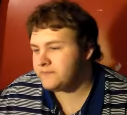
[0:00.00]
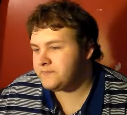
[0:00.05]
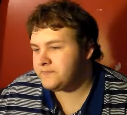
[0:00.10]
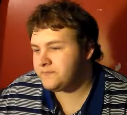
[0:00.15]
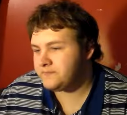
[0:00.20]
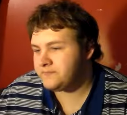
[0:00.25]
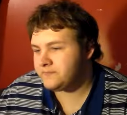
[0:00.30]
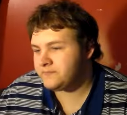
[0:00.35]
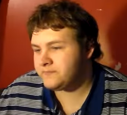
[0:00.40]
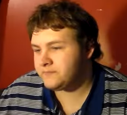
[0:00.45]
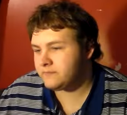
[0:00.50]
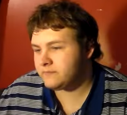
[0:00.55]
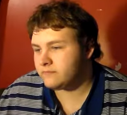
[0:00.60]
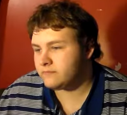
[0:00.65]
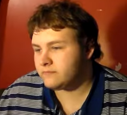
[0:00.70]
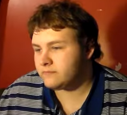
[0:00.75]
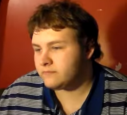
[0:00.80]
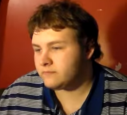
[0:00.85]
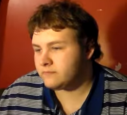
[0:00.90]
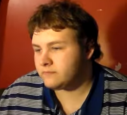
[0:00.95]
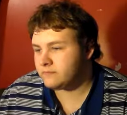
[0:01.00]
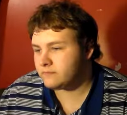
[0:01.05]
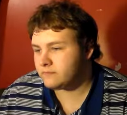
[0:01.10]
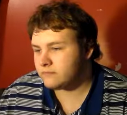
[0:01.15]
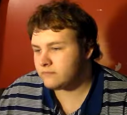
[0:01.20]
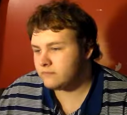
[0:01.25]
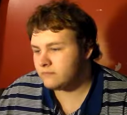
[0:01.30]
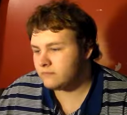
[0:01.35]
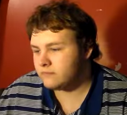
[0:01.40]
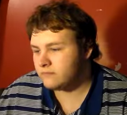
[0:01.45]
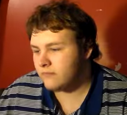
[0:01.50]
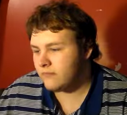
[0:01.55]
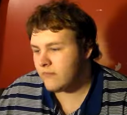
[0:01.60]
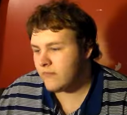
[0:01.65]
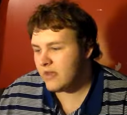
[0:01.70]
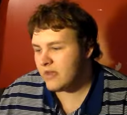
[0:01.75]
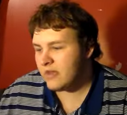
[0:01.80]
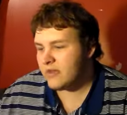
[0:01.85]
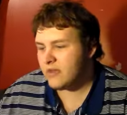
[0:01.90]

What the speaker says: Nobody speaks.